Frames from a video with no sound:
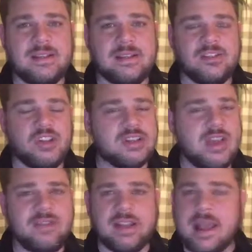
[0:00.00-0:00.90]
is just
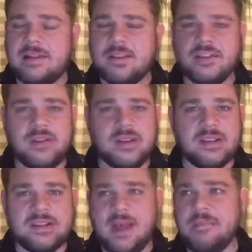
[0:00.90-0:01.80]
having an analyst unit
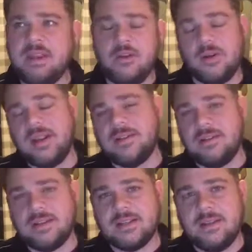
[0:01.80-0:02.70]
does not mean you're an
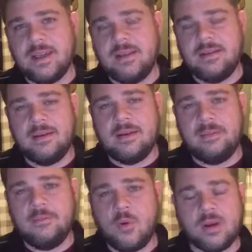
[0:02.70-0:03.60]
intelligence-led
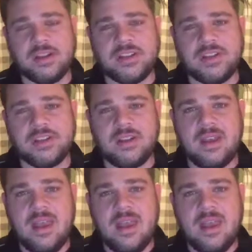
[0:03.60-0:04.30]
organization.